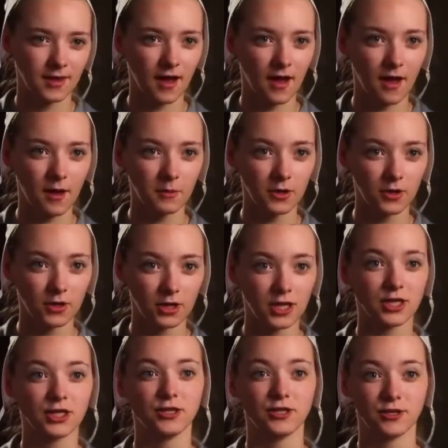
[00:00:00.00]
I'm
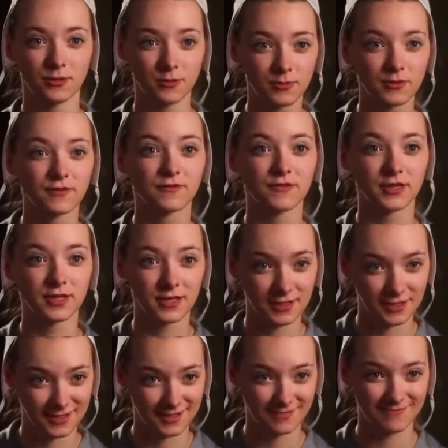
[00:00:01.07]
looking to jump the
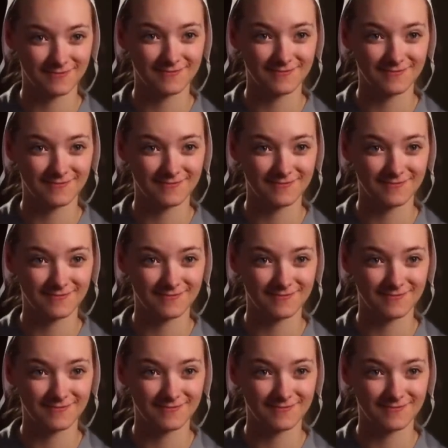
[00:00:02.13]
fence.